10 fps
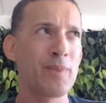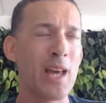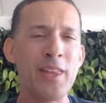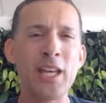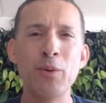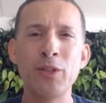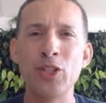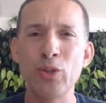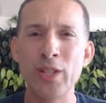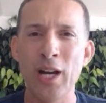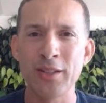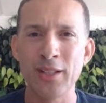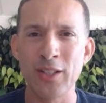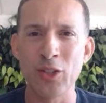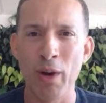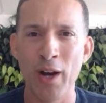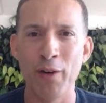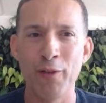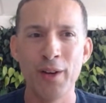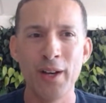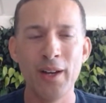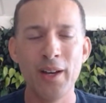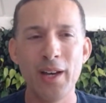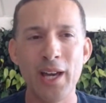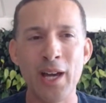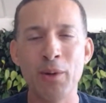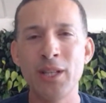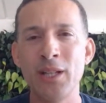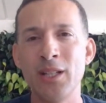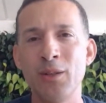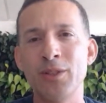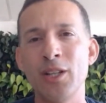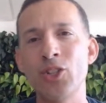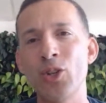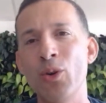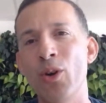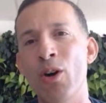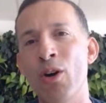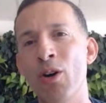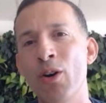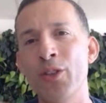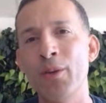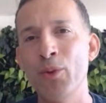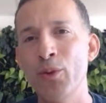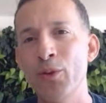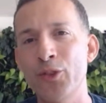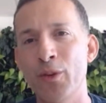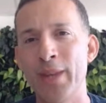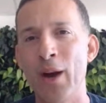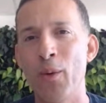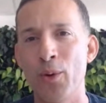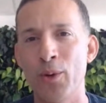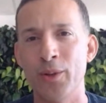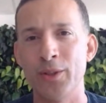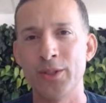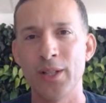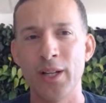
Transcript: I think it was in 2012 and what they did was they showed all the moves from that worlds.